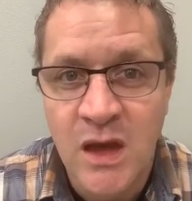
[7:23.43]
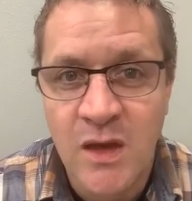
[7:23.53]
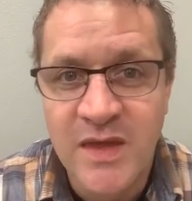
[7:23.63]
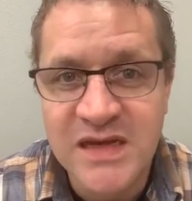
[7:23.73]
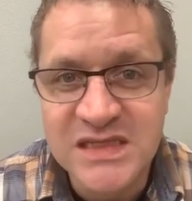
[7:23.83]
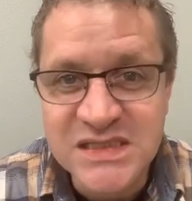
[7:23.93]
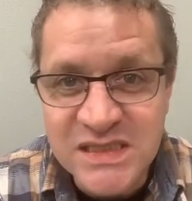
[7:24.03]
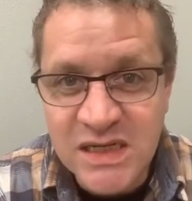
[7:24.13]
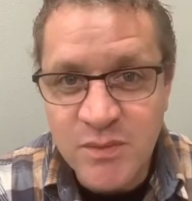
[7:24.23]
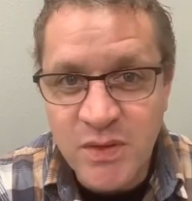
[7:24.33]
They
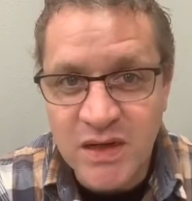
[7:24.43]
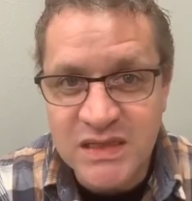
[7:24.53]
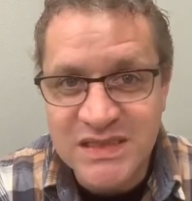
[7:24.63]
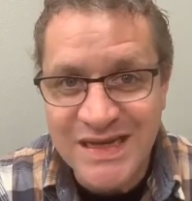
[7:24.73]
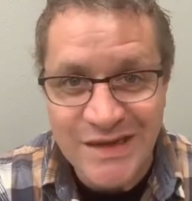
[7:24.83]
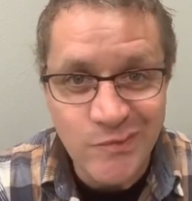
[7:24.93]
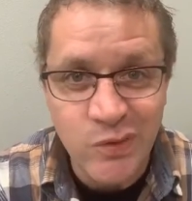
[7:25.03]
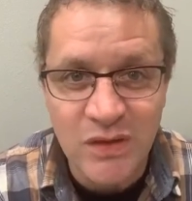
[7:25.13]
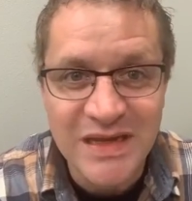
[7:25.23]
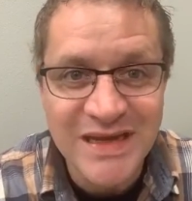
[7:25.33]
descended upon a town,
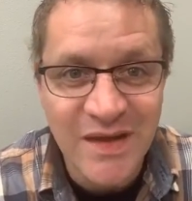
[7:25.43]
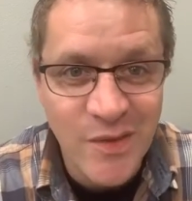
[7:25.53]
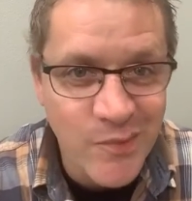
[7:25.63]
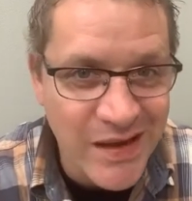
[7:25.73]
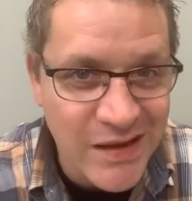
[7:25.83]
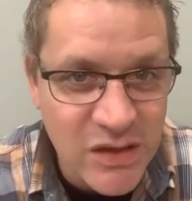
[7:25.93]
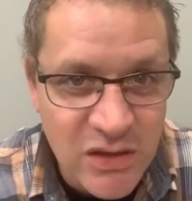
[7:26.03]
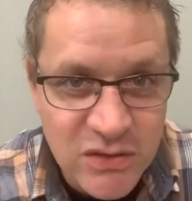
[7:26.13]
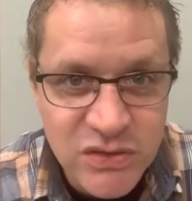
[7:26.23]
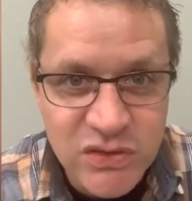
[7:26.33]
pulling down the pagan
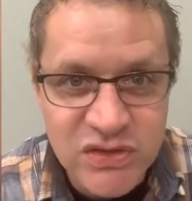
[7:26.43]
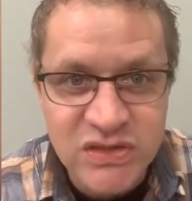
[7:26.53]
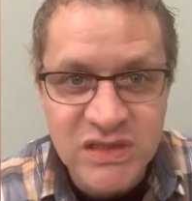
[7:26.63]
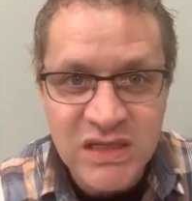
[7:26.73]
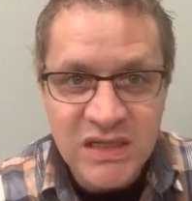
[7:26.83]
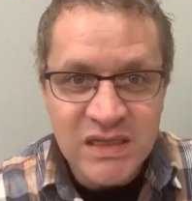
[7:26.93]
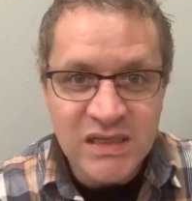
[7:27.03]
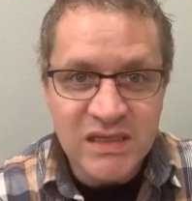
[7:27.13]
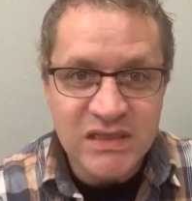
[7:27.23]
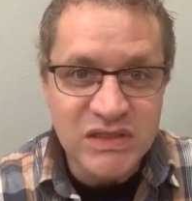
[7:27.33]
altars,
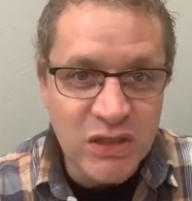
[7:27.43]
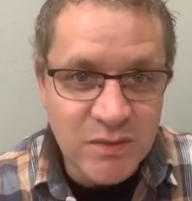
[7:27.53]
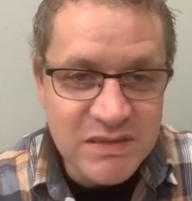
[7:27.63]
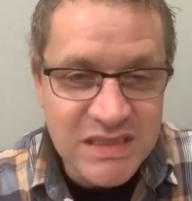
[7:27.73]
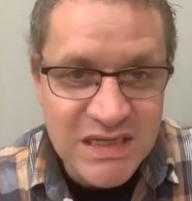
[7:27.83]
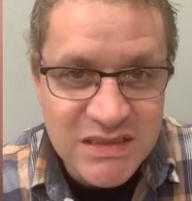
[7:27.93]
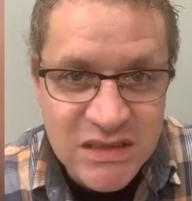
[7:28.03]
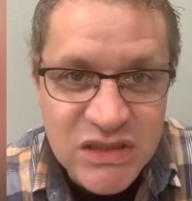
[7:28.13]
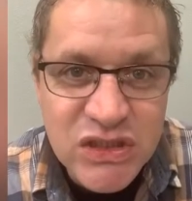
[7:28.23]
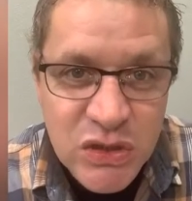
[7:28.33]
circumcising
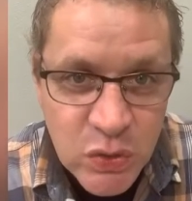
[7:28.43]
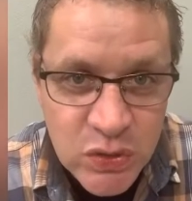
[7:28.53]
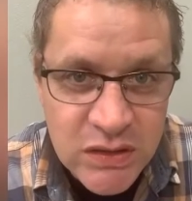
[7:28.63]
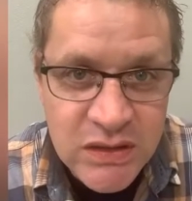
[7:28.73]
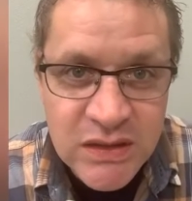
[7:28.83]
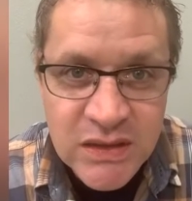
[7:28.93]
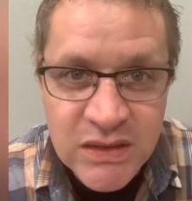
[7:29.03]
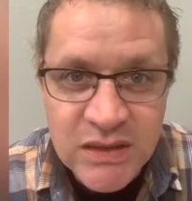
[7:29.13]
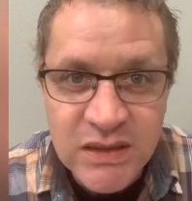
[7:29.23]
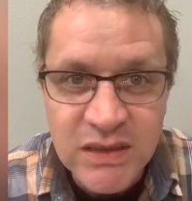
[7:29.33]
the children,
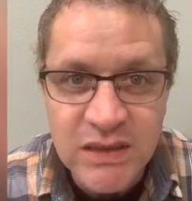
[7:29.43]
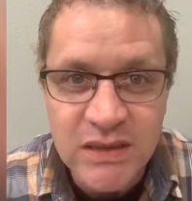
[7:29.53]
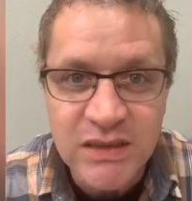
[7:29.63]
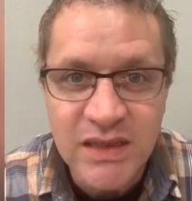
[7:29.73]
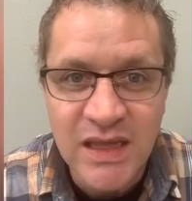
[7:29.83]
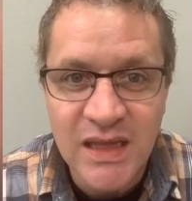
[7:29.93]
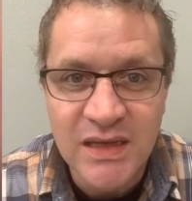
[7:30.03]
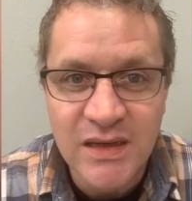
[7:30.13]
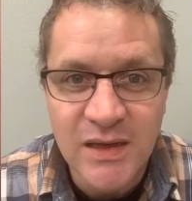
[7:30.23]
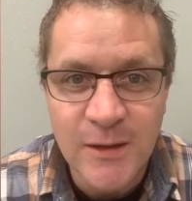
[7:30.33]

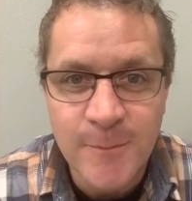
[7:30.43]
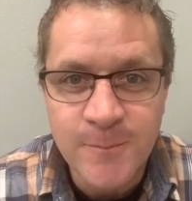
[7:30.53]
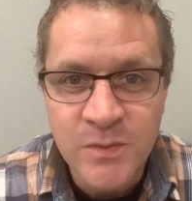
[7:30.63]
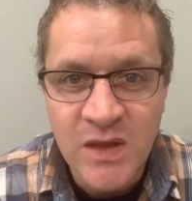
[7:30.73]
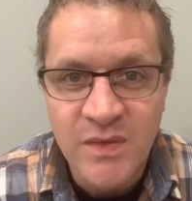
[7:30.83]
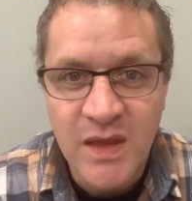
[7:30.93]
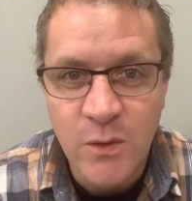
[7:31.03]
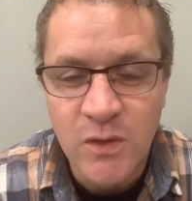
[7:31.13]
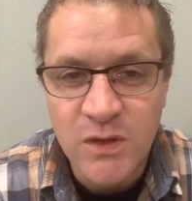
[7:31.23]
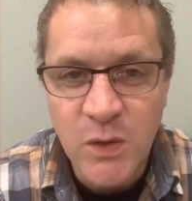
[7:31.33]
and they
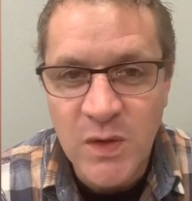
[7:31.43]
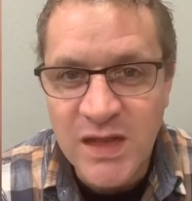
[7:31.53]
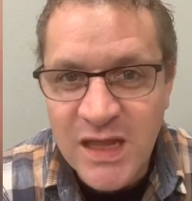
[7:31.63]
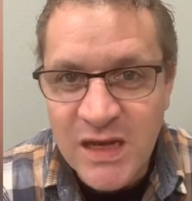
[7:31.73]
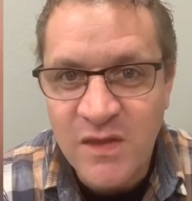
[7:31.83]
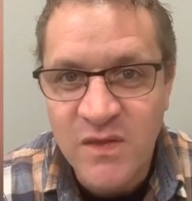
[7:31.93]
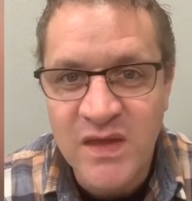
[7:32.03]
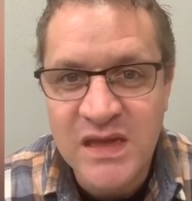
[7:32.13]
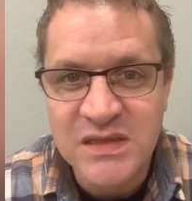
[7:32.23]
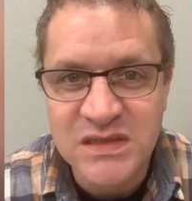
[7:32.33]
were doing
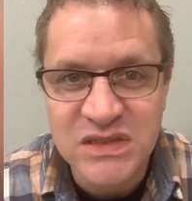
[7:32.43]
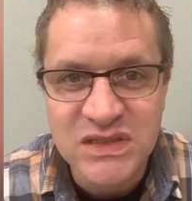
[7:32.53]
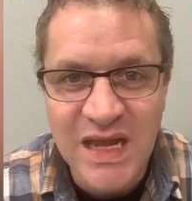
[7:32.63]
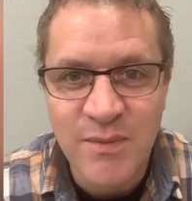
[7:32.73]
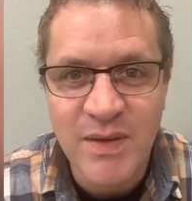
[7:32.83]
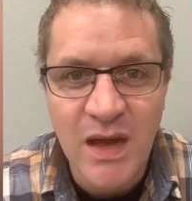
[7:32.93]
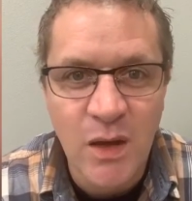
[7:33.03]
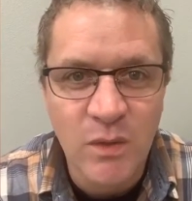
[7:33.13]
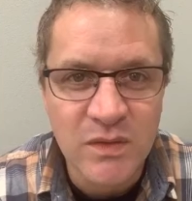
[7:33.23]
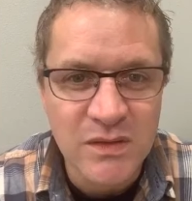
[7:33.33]
anything to stamp out
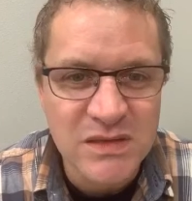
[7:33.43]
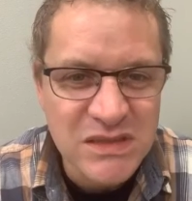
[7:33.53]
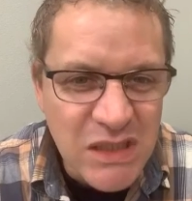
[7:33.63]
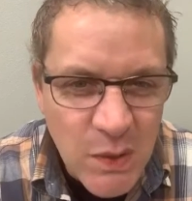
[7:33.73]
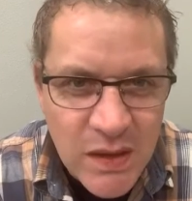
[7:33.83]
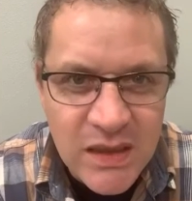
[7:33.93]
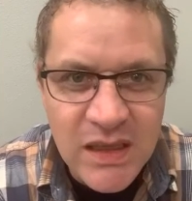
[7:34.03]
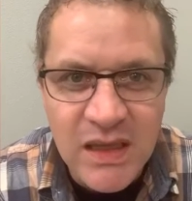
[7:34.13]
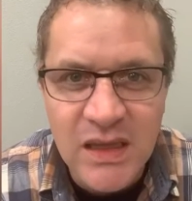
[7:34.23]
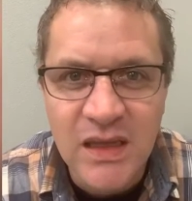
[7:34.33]
what the Syrian
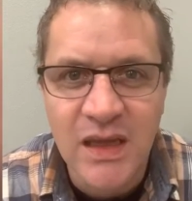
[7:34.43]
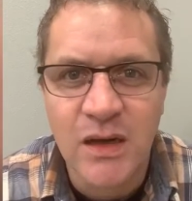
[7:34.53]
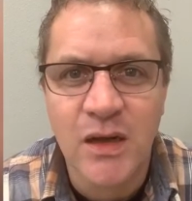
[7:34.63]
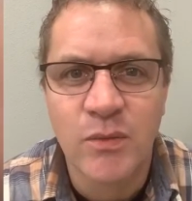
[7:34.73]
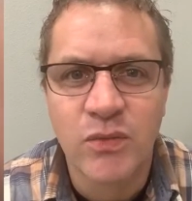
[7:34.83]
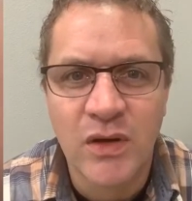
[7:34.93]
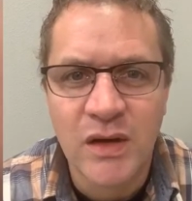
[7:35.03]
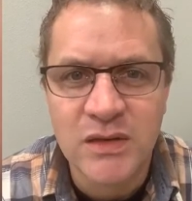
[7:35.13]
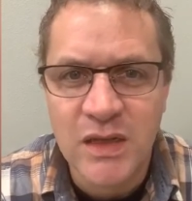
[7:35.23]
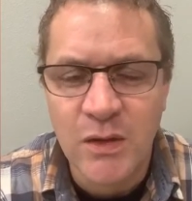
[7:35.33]
king
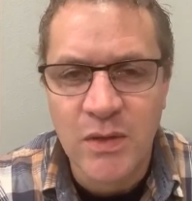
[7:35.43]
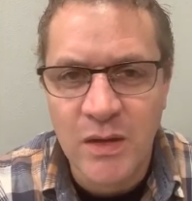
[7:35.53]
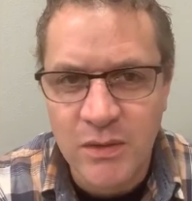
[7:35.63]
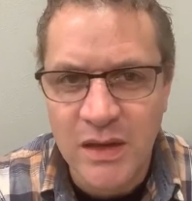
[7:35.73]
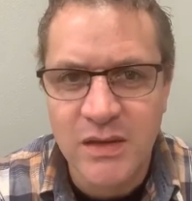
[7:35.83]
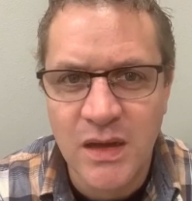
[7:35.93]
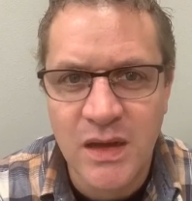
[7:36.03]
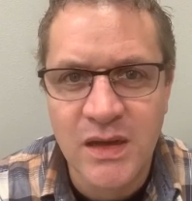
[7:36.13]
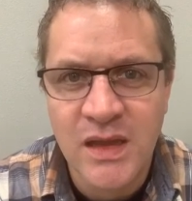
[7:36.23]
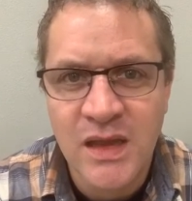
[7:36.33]
had done.